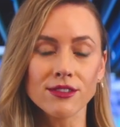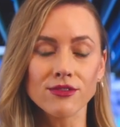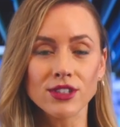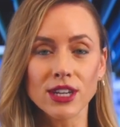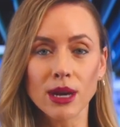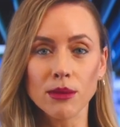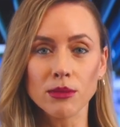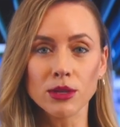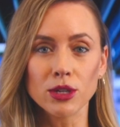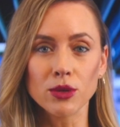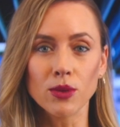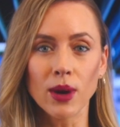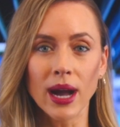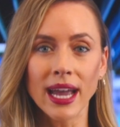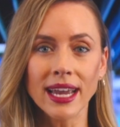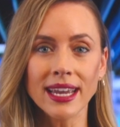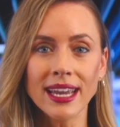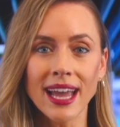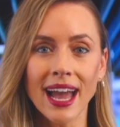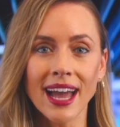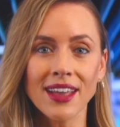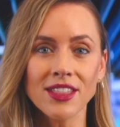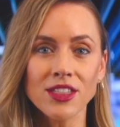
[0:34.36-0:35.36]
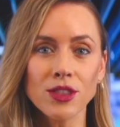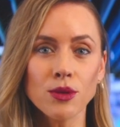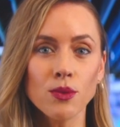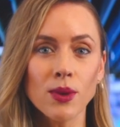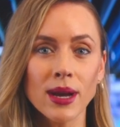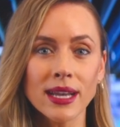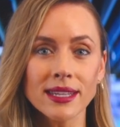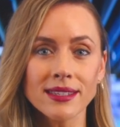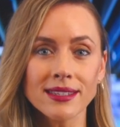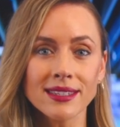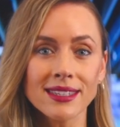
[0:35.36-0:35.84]
of WA at the
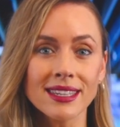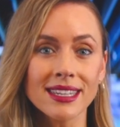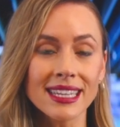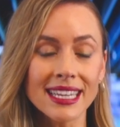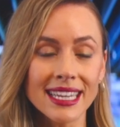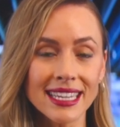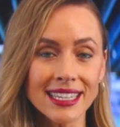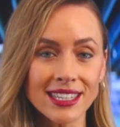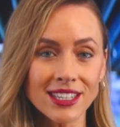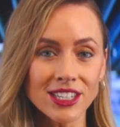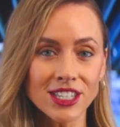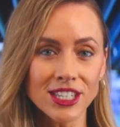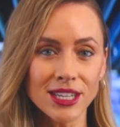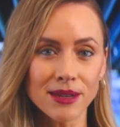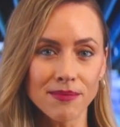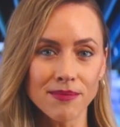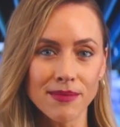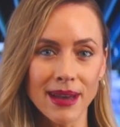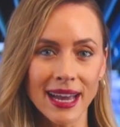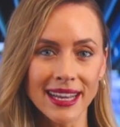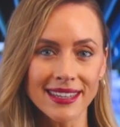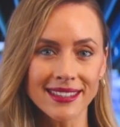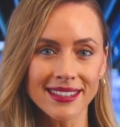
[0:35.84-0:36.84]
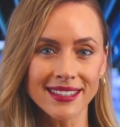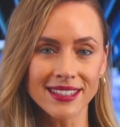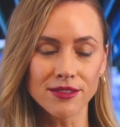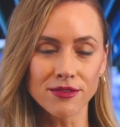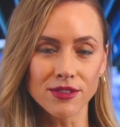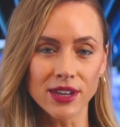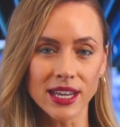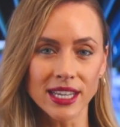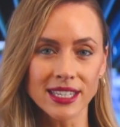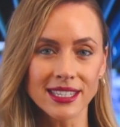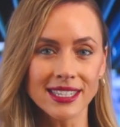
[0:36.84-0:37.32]
West Leadership Matters
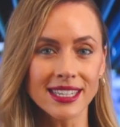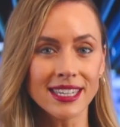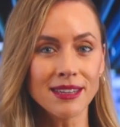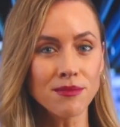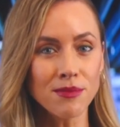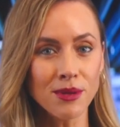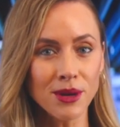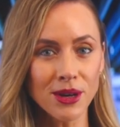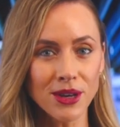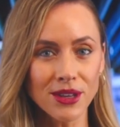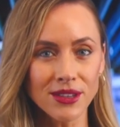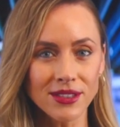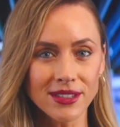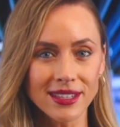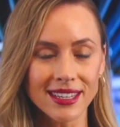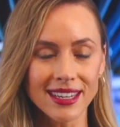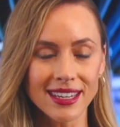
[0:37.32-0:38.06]
event in Perth